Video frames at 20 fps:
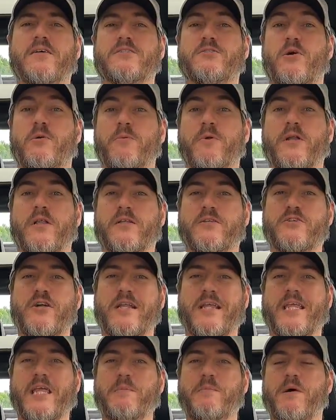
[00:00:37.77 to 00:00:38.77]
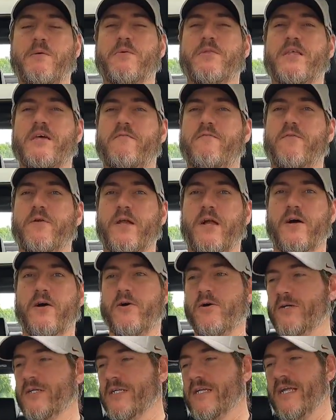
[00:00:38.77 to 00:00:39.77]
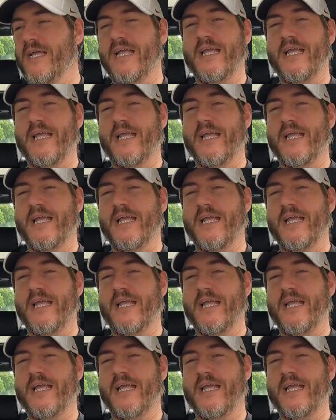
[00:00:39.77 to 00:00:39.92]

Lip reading: so I'm going to try to keep up with that for y'all,